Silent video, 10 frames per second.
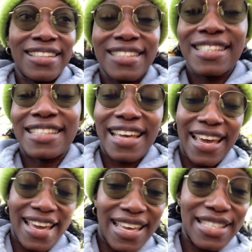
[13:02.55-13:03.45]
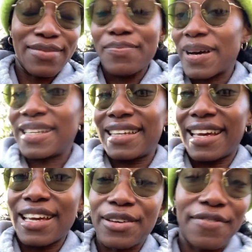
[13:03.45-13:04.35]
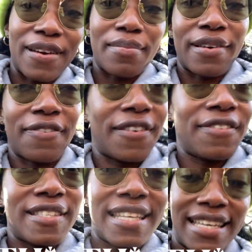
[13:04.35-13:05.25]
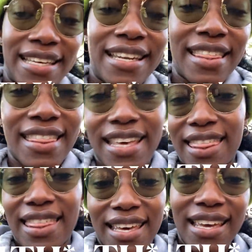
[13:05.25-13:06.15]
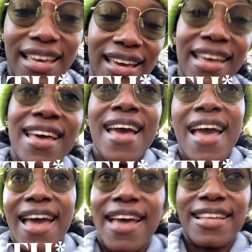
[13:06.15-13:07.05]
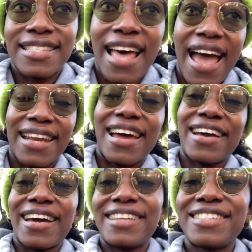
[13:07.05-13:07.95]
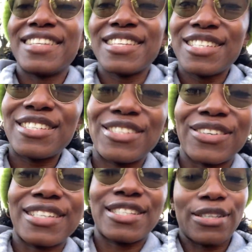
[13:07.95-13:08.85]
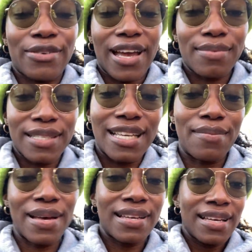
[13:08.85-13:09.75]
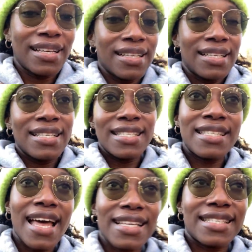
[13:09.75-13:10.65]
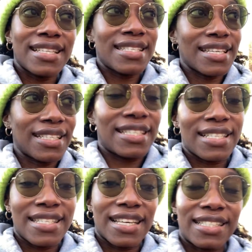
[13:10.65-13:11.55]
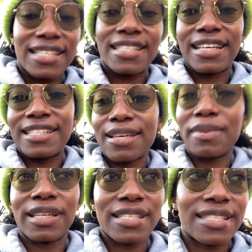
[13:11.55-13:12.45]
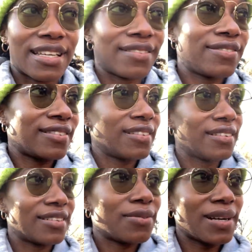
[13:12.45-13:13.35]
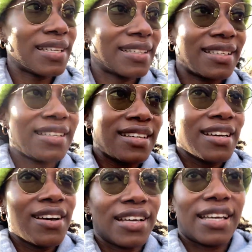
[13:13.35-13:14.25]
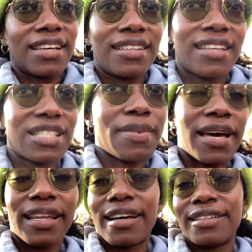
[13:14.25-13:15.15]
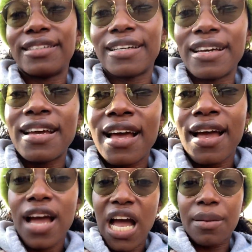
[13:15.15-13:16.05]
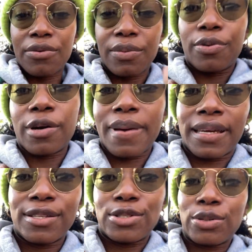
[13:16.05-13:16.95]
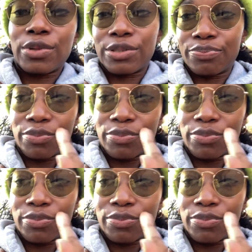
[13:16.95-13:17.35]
Today is Monday, November 15th, I think. And Ty and I are heading to the store to grab some snacks and such and such and such. Some little stuff. Oh, what? Okay, that's mad loud. I'm gonna report back in two more.